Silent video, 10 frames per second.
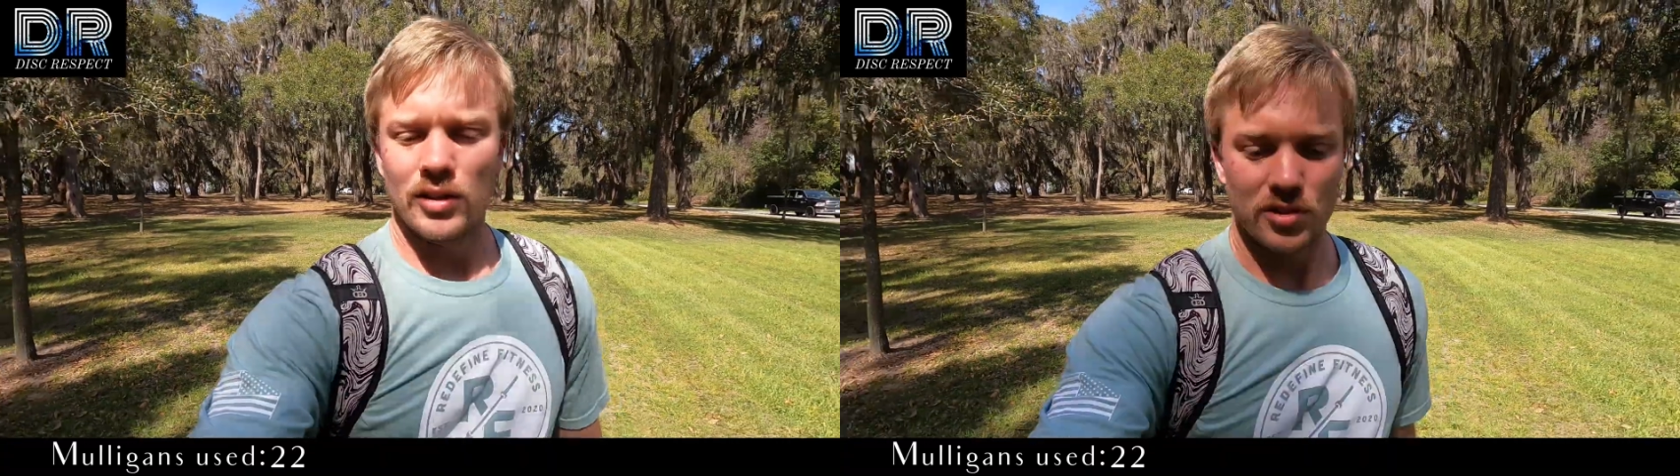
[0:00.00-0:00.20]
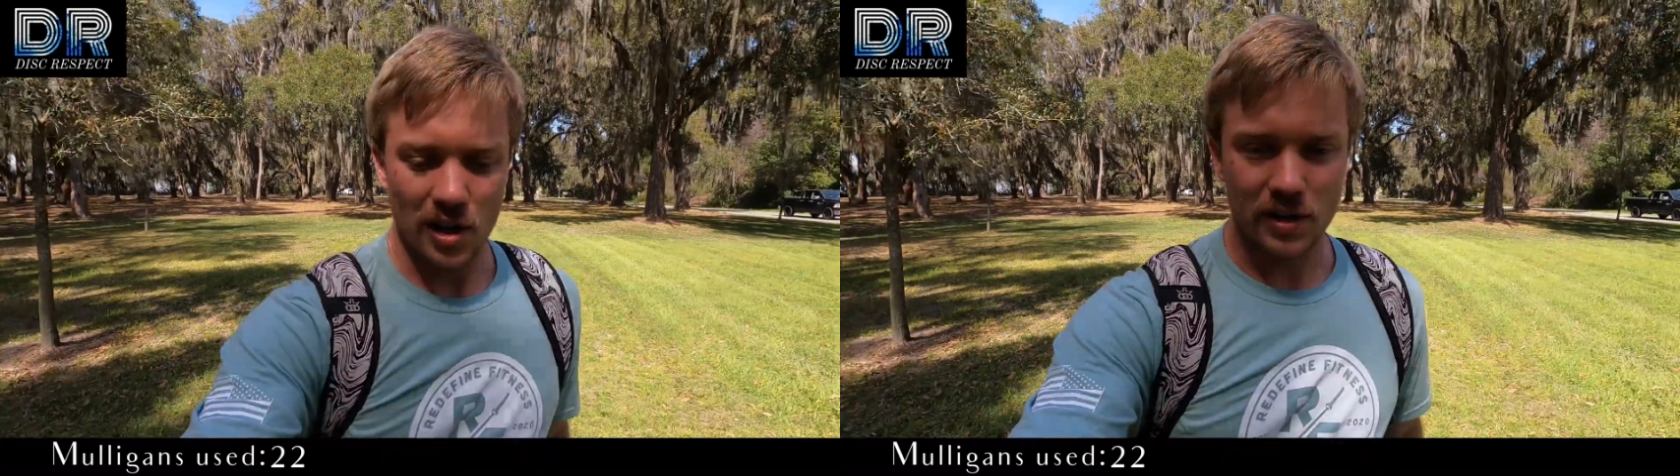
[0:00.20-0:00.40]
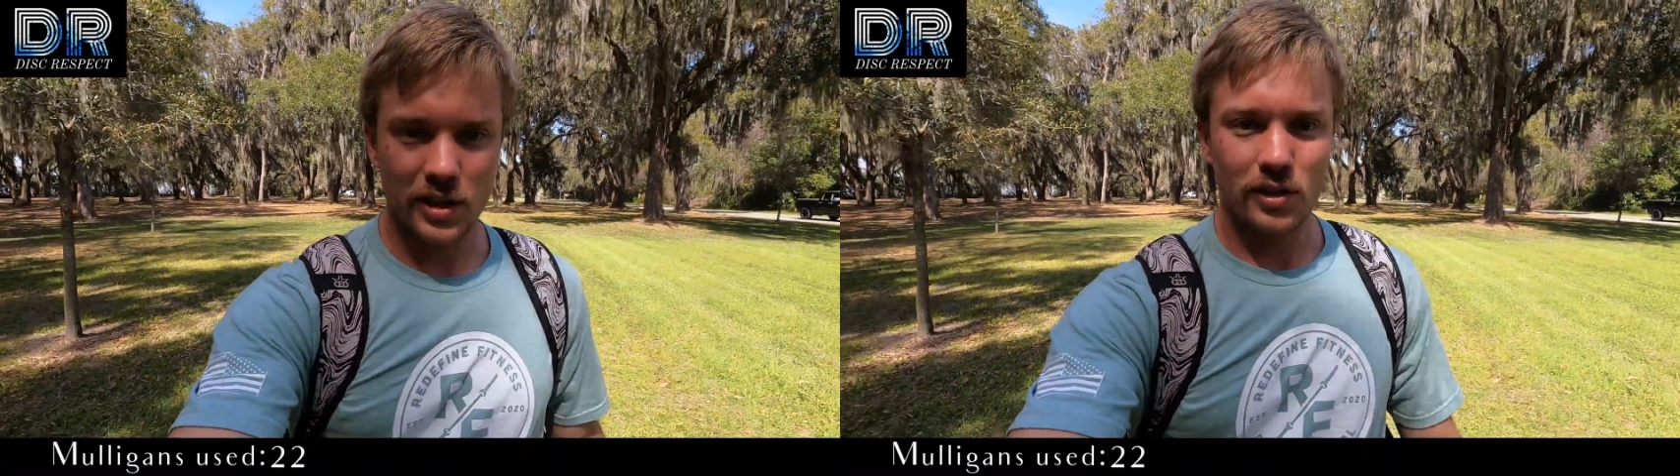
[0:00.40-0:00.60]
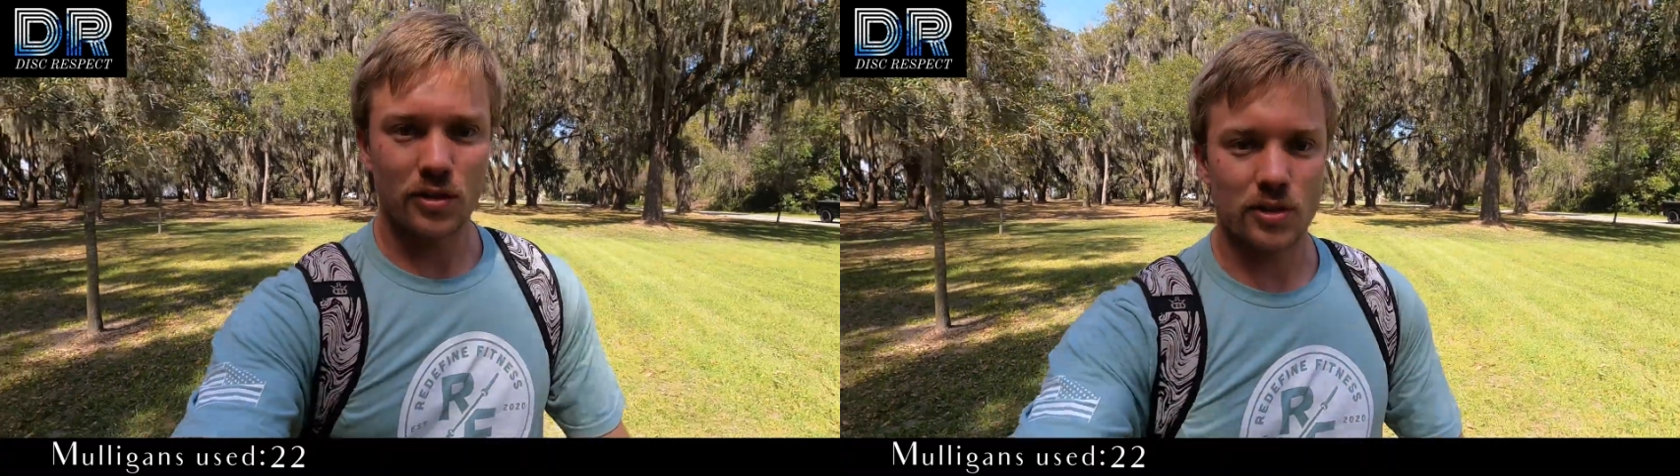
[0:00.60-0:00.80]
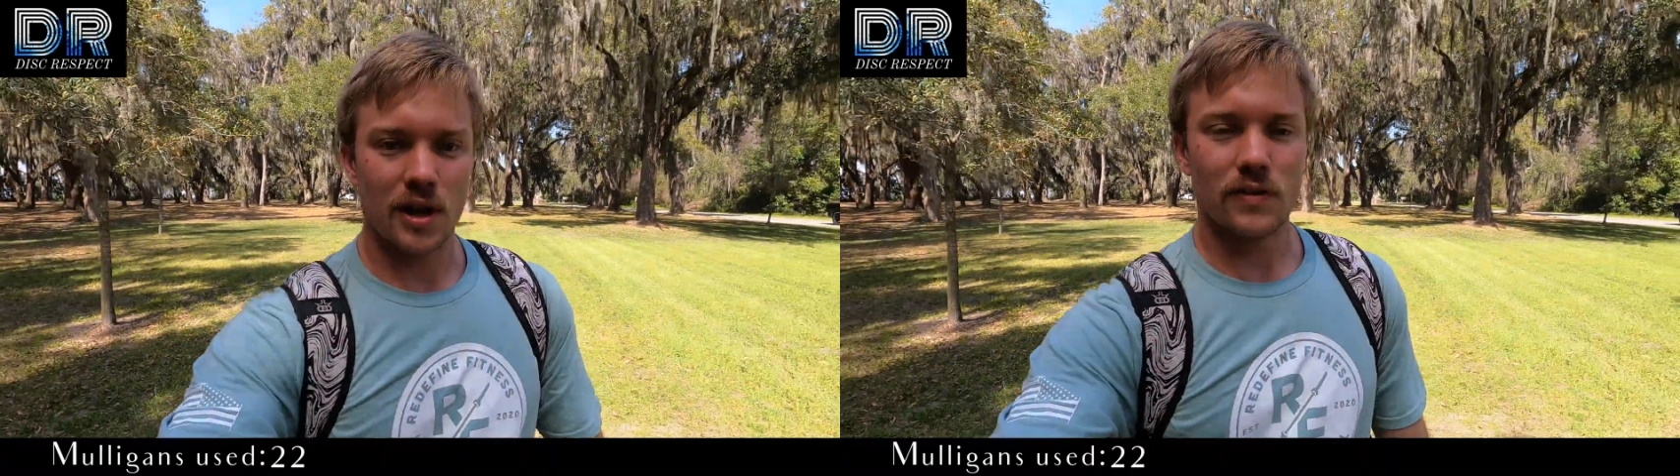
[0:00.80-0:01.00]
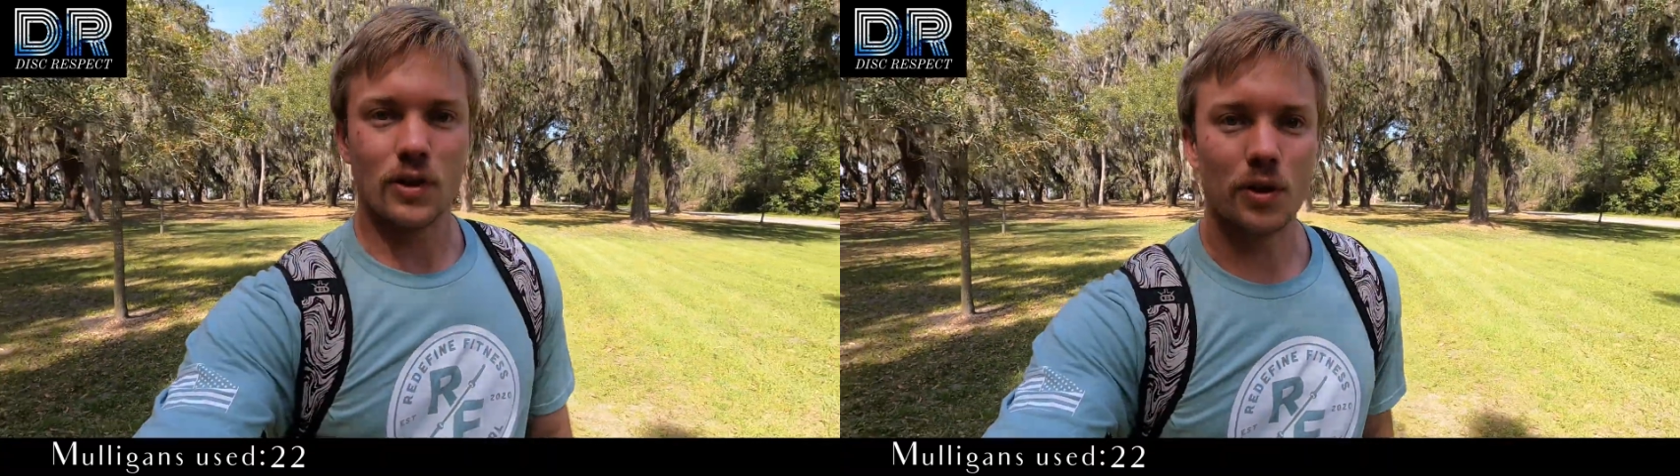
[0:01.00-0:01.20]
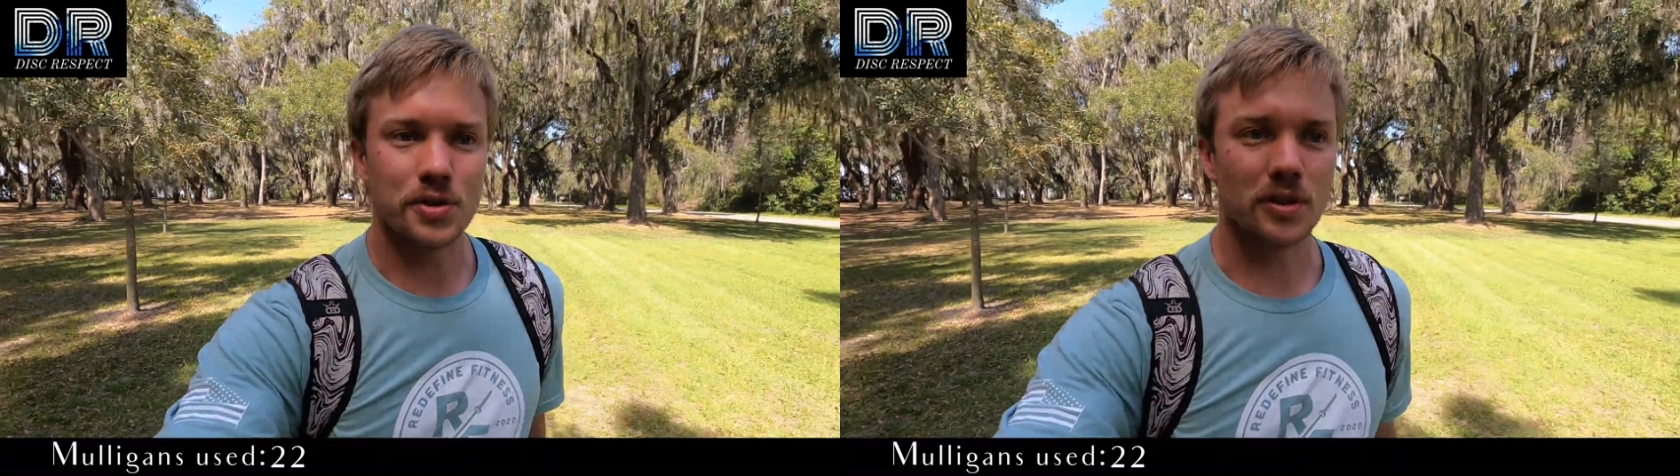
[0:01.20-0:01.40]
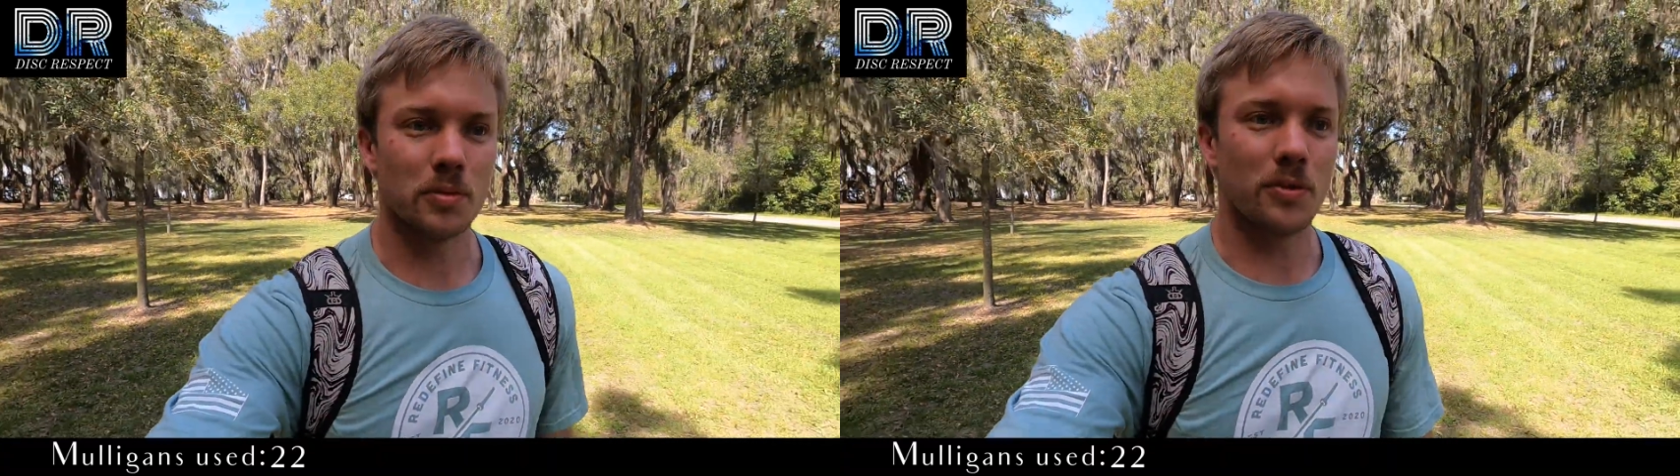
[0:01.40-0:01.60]
Try to get your drive
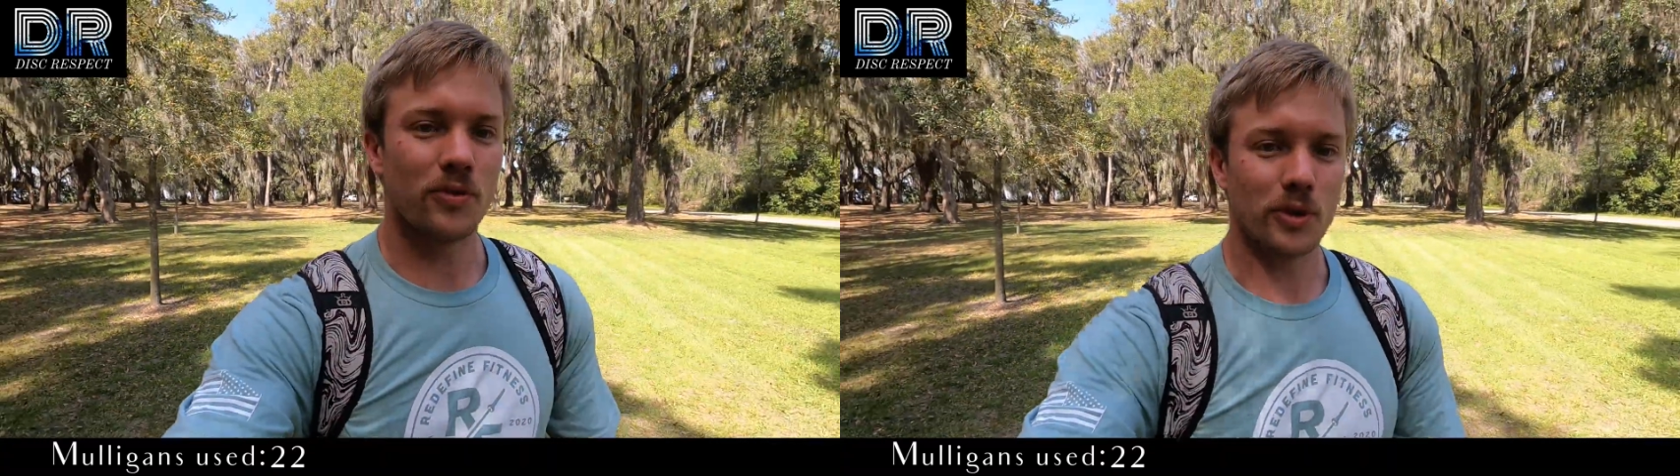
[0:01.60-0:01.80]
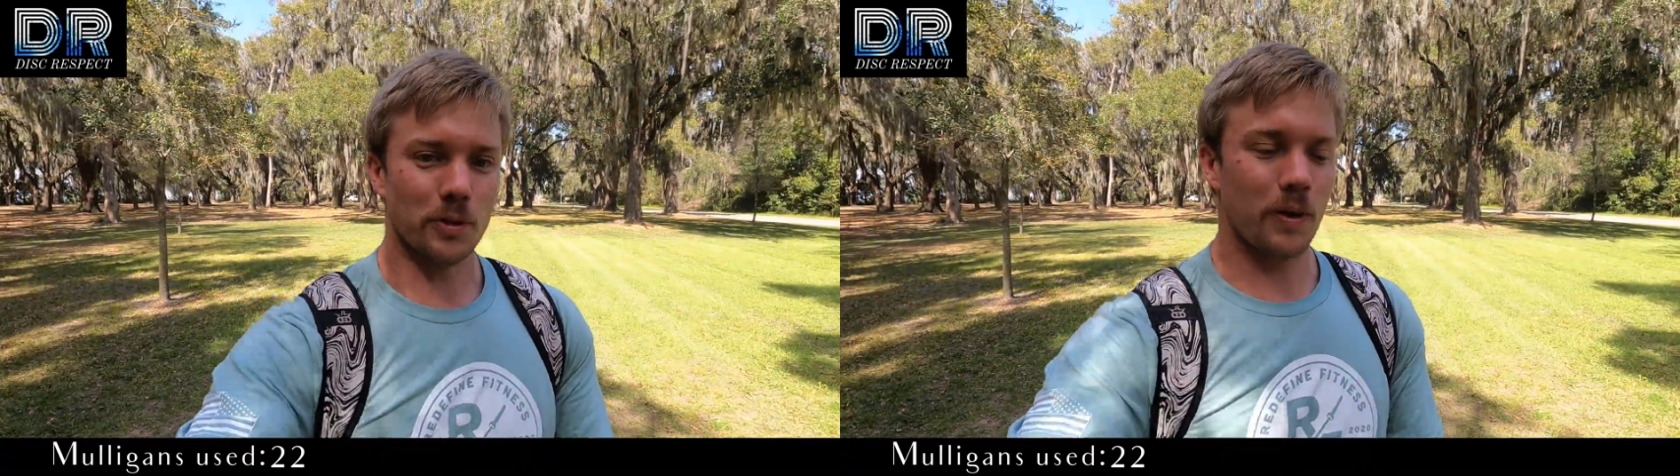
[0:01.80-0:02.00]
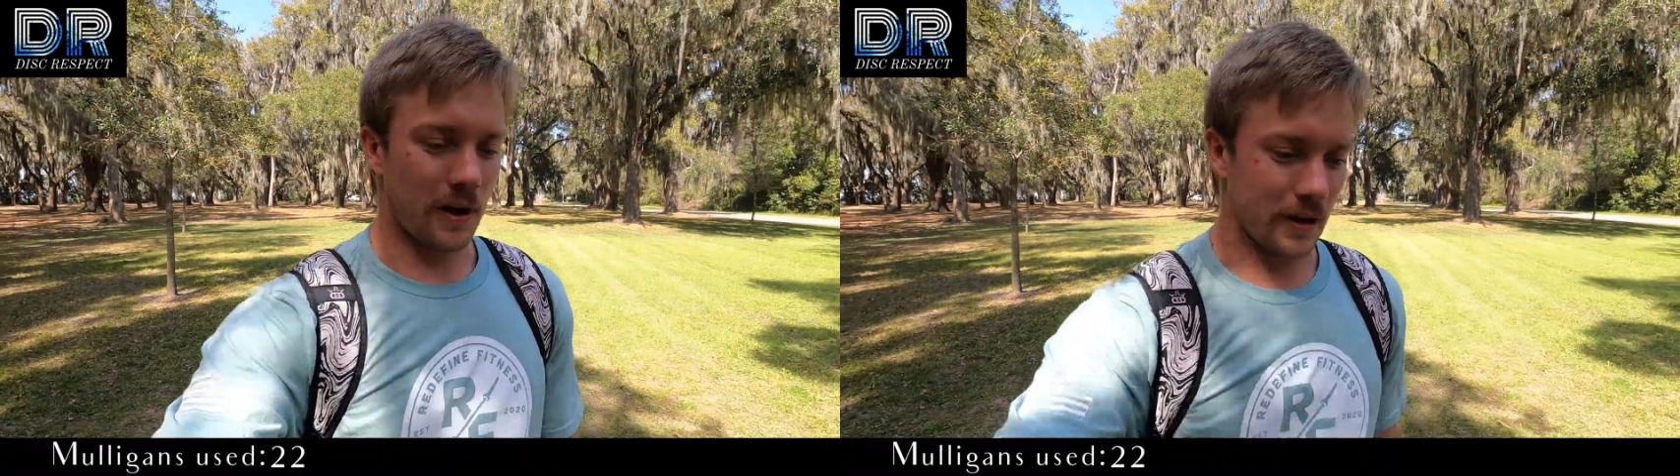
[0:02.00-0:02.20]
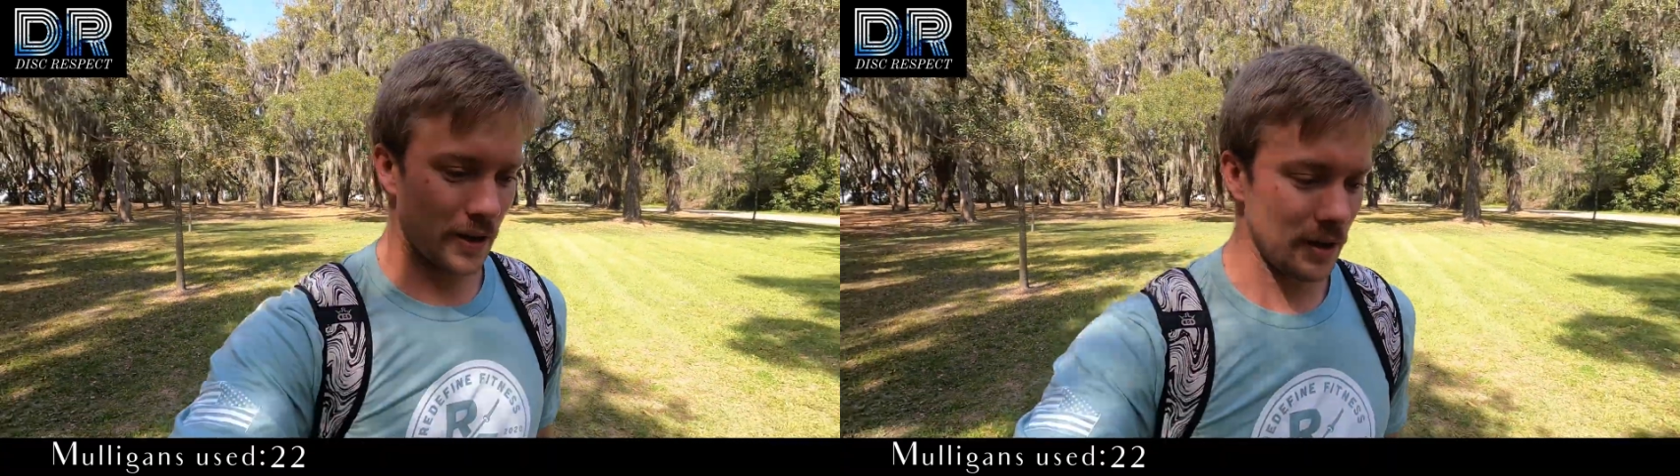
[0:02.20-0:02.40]
closer before you putt.